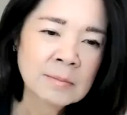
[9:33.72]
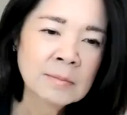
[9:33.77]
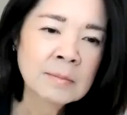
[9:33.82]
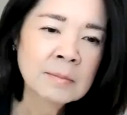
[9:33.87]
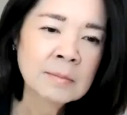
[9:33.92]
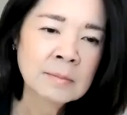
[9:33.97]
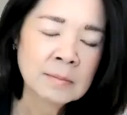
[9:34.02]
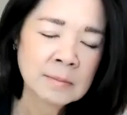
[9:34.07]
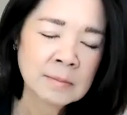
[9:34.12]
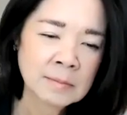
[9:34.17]

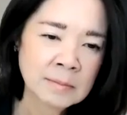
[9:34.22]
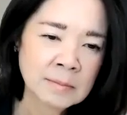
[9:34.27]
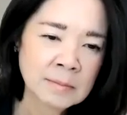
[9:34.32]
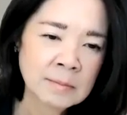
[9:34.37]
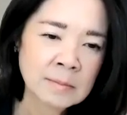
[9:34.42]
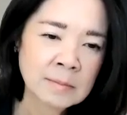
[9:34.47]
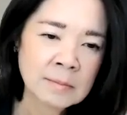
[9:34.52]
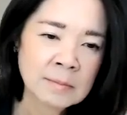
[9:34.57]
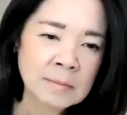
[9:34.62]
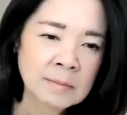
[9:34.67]

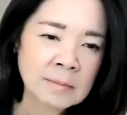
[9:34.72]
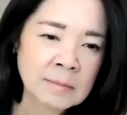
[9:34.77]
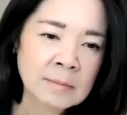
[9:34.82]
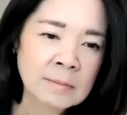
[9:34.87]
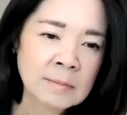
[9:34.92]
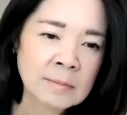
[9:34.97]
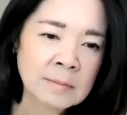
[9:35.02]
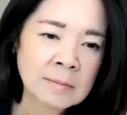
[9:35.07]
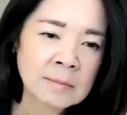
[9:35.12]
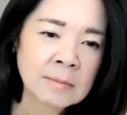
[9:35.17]

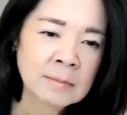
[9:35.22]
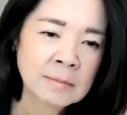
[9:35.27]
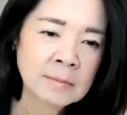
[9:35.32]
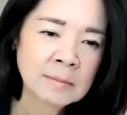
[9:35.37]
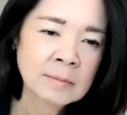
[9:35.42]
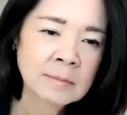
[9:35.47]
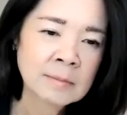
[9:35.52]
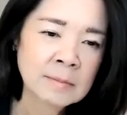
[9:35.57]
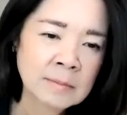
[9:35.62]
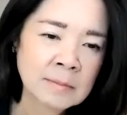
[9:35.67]

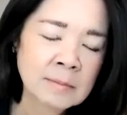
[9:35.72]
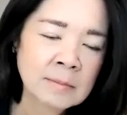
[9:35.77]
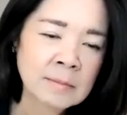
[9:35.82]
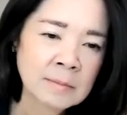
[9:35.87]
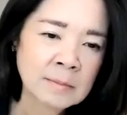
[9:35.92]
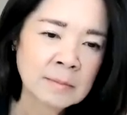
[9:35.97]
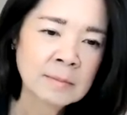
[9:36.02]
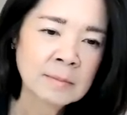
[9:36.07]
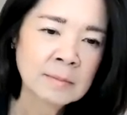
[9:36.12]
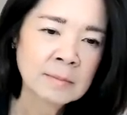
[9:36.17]

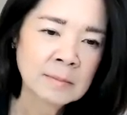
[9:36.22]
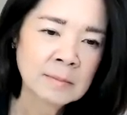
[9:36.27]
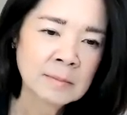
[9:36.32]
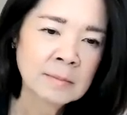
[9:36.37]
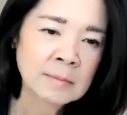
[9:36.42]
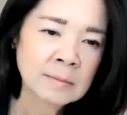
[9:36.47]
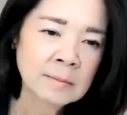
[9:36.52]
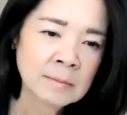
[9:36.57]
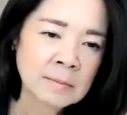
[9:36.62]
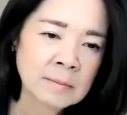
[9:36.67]

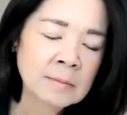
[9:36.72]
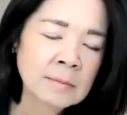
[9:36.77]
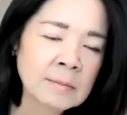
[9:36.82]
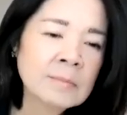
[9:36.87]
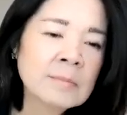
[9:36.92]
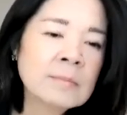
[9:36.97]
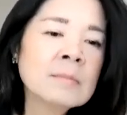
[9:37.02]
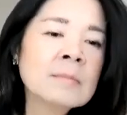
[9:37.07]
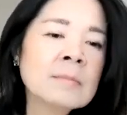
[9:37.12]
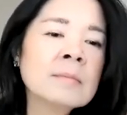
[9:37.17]

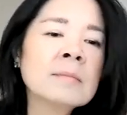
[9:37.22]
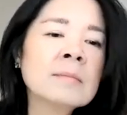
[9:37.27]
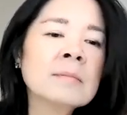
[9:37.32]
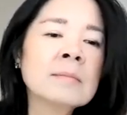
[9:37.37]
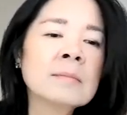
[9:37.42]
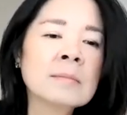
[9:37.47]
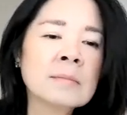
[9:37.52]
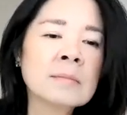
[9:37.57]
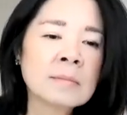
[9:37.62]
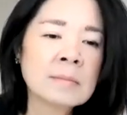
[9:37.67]

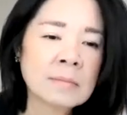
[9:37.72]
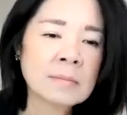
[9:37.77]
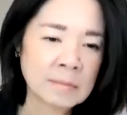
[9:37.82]
(silent)